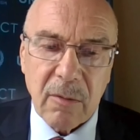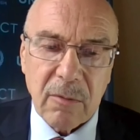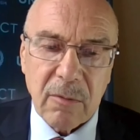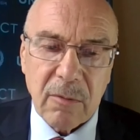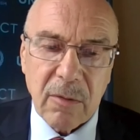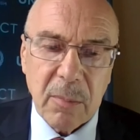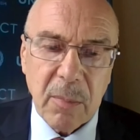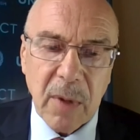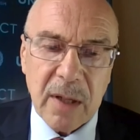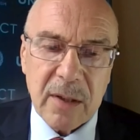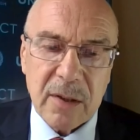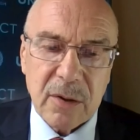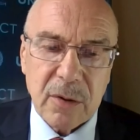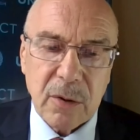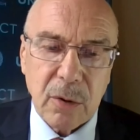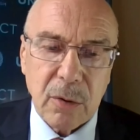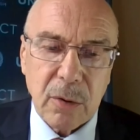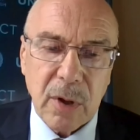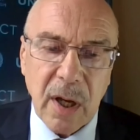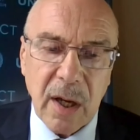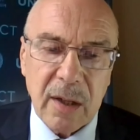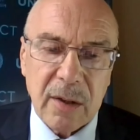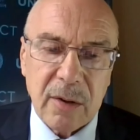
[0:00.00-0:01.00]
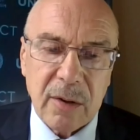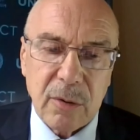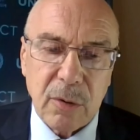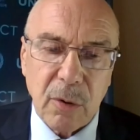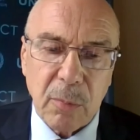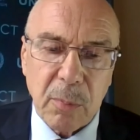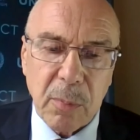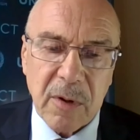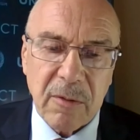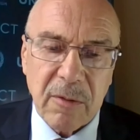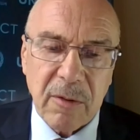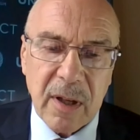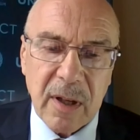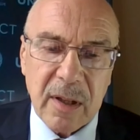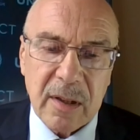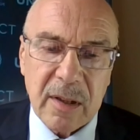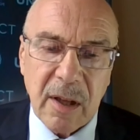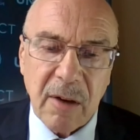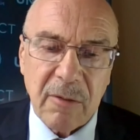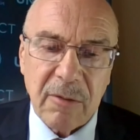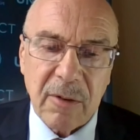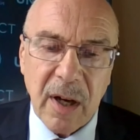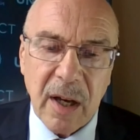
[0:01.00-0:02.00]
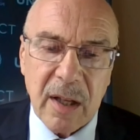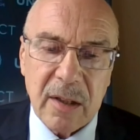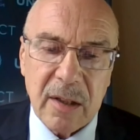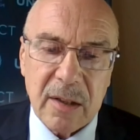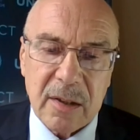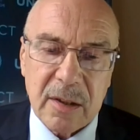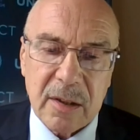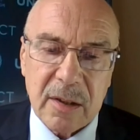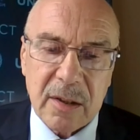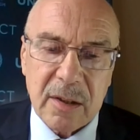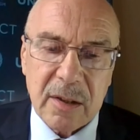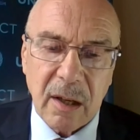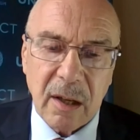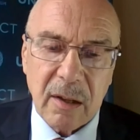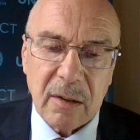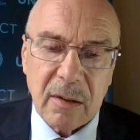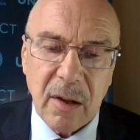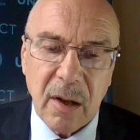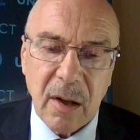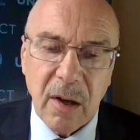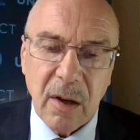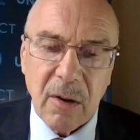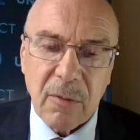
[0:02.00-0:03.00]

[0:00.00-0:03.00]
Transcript: We must unite to prevent Afghanistan